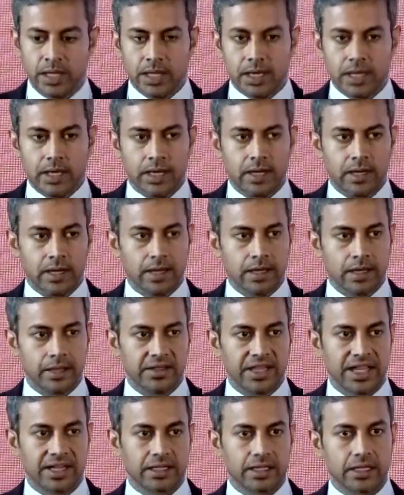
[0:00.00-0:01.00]

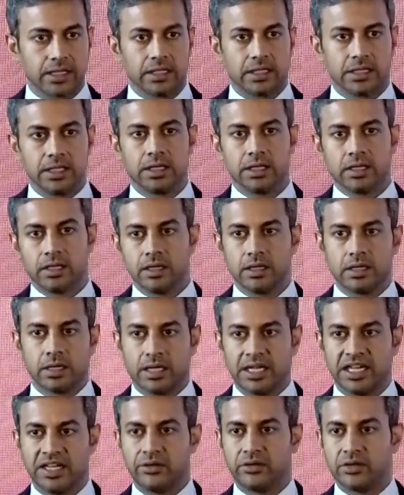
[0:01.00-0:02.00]
That the
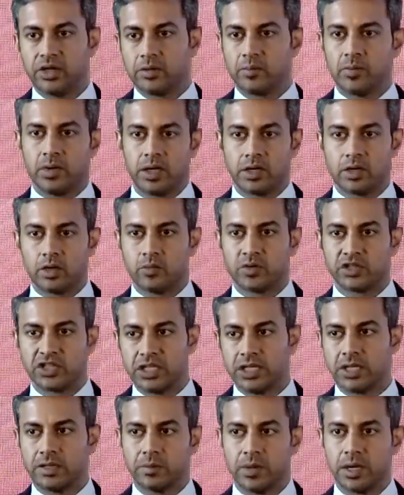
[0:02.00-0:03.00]
heat treatment or
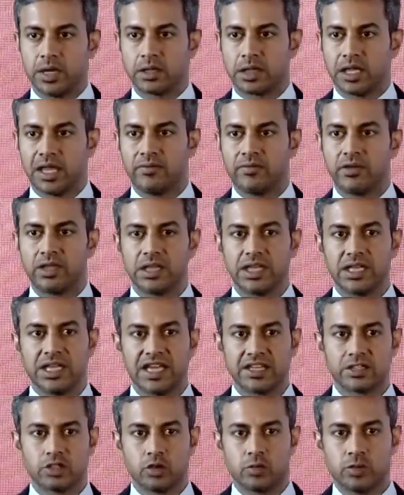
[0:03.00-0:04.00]
machining parks, everything
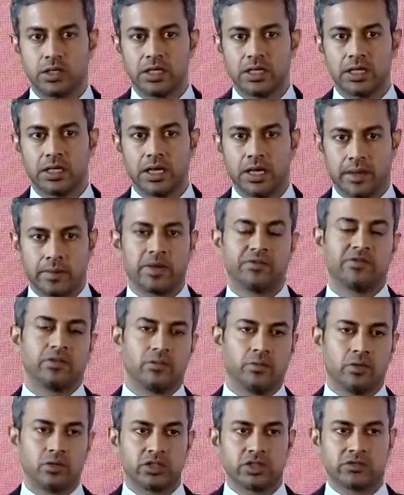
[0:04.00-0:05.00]
has to be, for
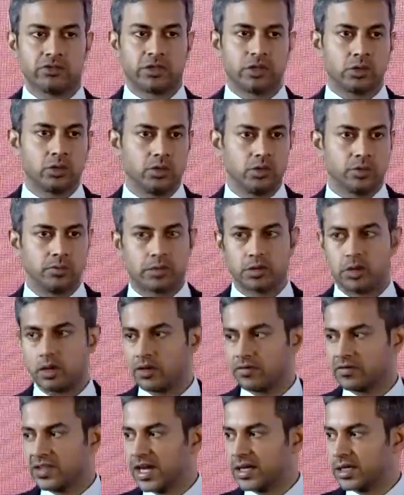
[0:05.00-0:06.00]
most of the tool rooms, all
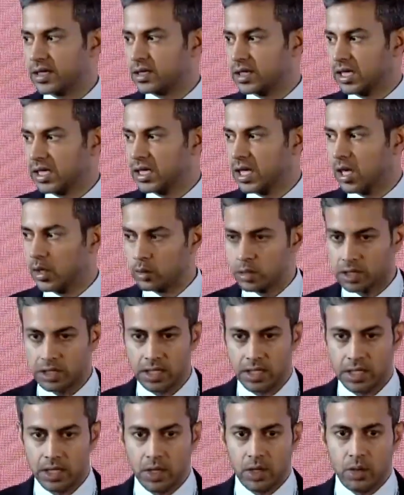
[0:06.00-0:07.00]
of that is in-house,
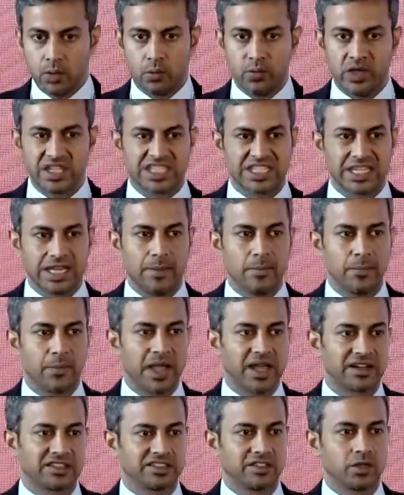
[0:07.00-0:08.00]
which
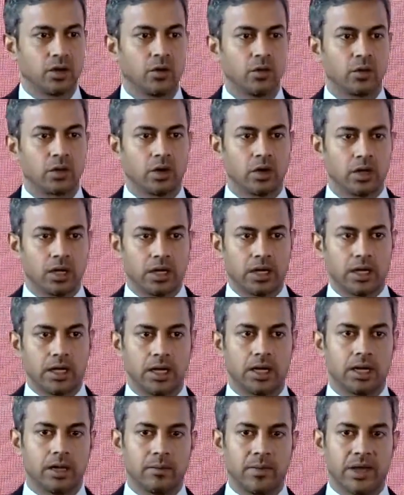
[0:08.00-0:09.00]
impacts the
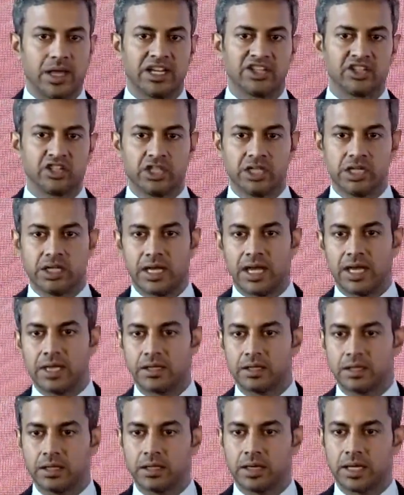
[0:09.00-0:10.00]
overall balance sheet
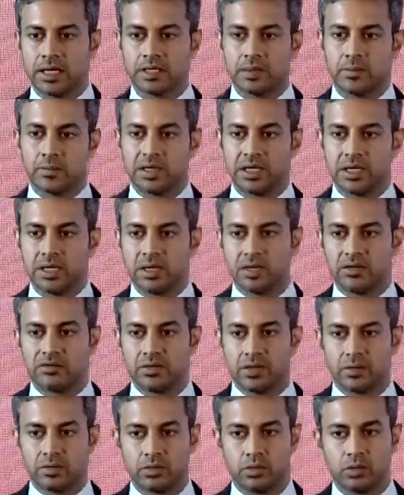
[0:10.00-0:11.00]
and the P&L of
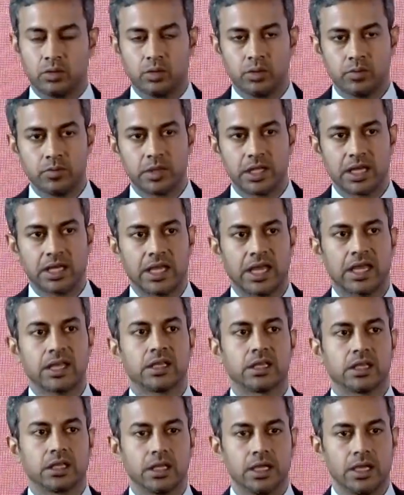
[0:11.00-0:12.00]
the tool rooms, and
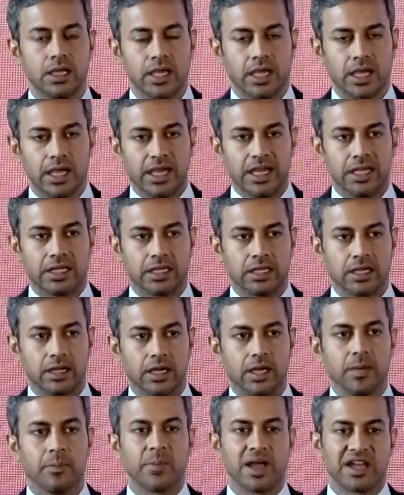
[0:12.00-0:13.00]
hence it
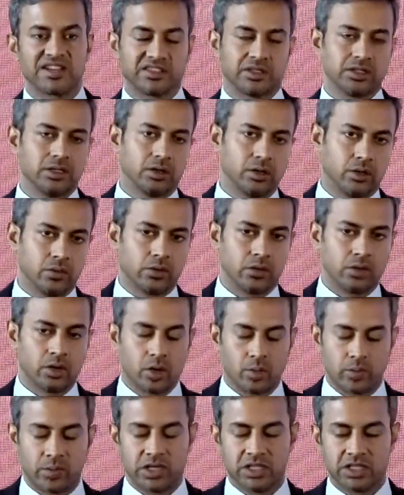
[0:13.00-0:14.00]
impacts the overall
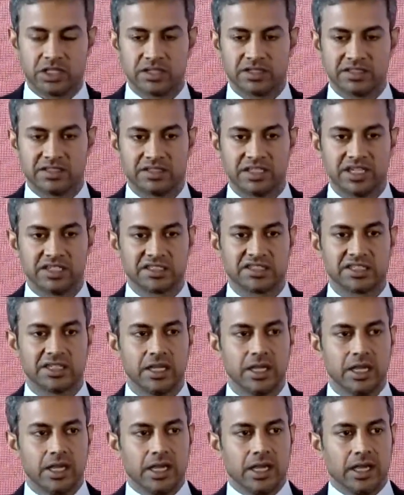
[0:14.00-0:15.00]
operations. Thus,
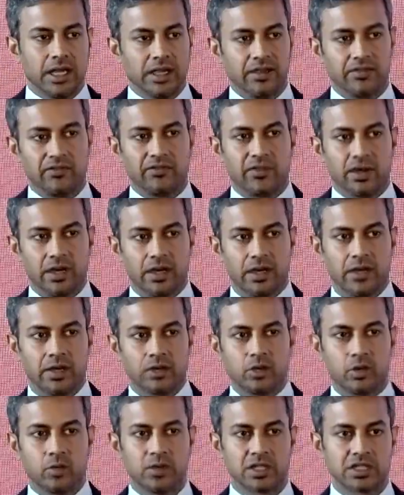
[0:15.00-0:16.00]
if a
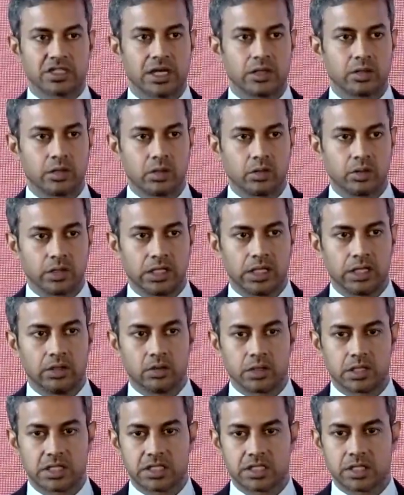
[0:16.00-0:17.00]
robust outsourcing
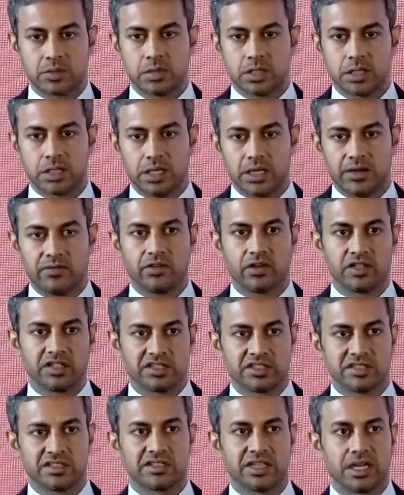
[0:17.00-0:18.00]
ecosystem is there. For
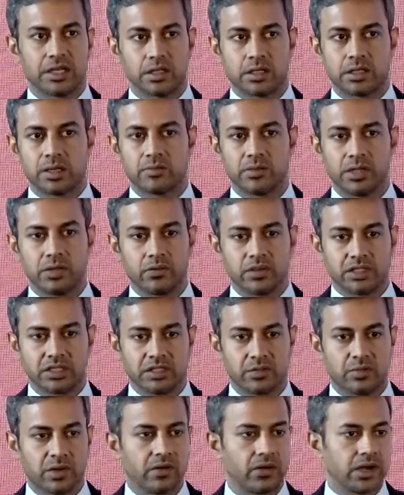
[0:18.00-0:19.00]
instance, that is something which is
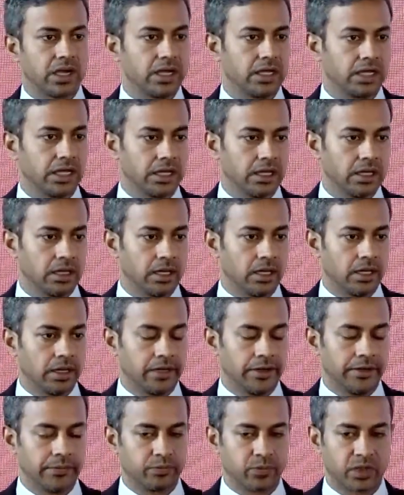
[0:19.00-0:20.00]
prevalent in
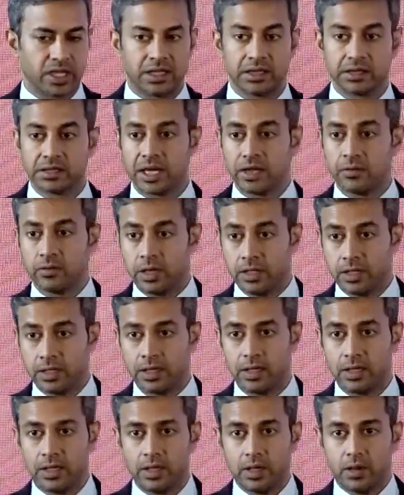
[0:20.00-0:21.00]
Taiwan,
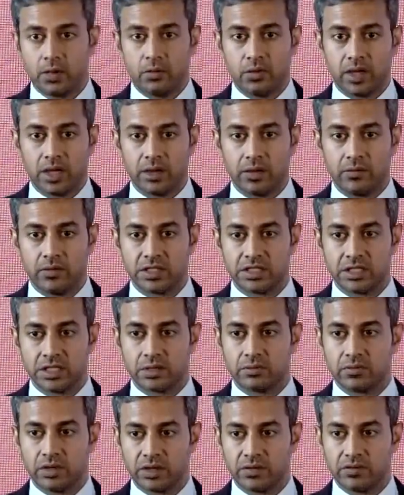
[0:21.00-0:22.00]
which is
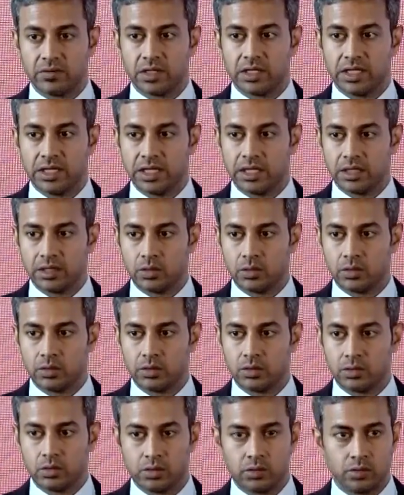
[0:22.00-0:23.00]
one of the leading
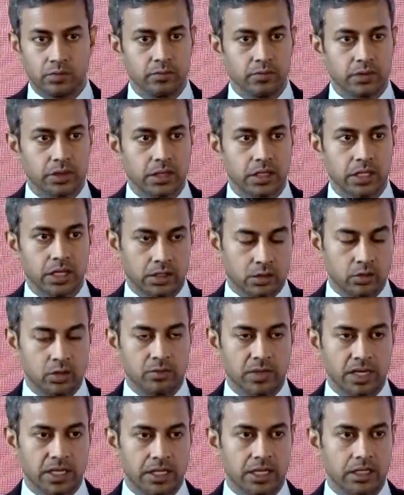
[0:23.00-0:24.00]
tool
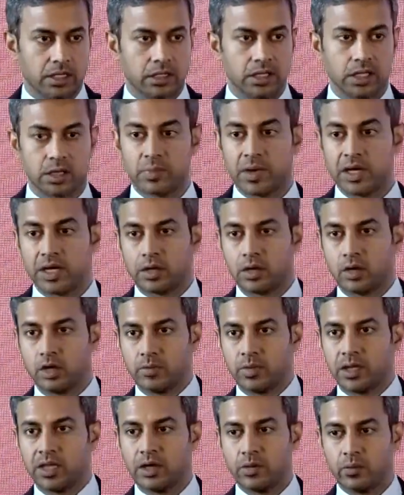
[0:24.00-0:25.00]
markets, despite not
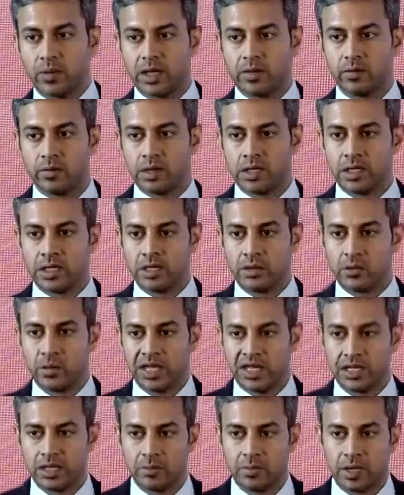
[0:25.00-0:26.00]
being a leading
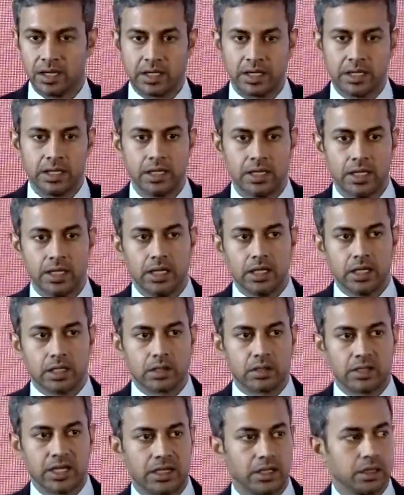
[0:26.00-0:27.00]
vehicle market.
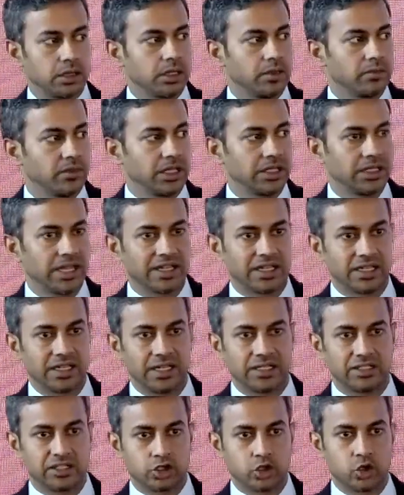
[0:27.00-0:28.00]
So that is something that
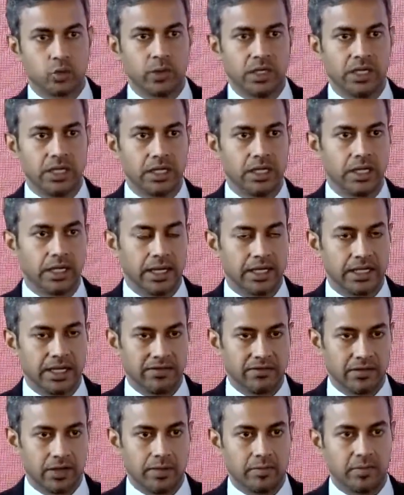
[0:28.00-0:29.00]
needs to be
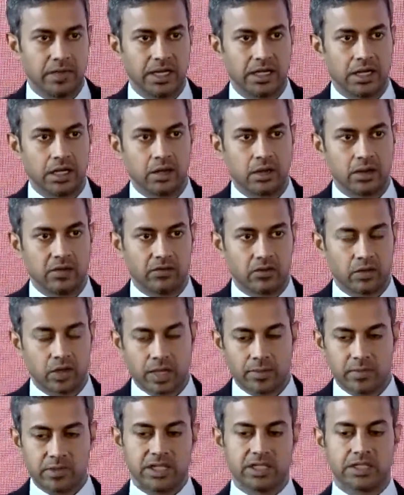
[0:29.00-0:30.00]
developed, and a lot of
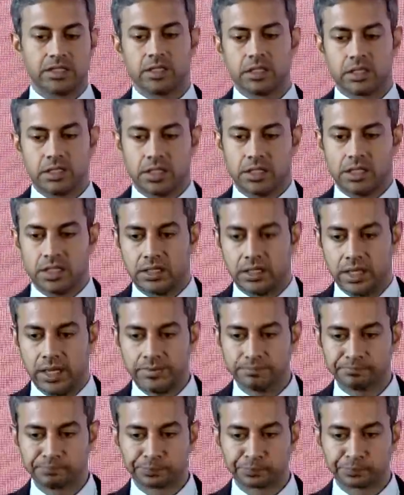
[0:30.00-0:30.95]
collaboration is needed there.